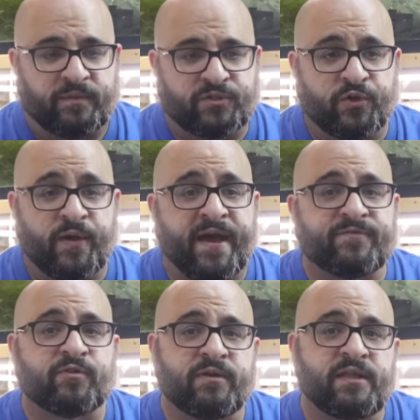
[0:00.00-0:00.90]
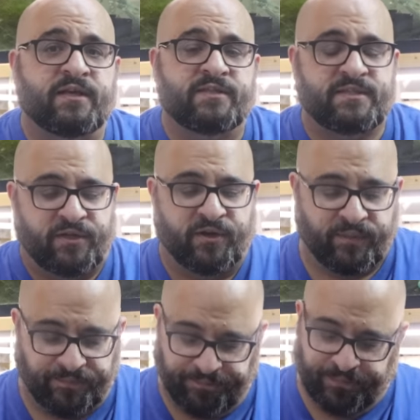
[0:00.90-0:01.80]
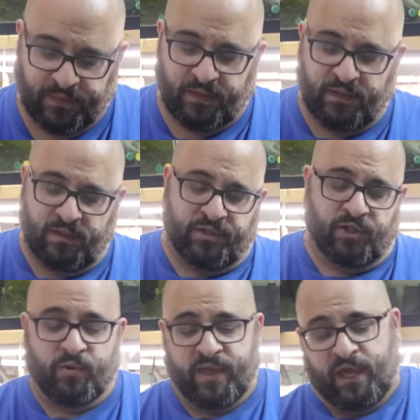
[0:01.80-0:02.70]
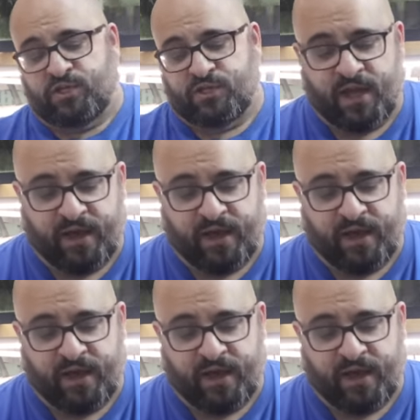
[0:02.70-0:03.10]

So you have to really consider the location,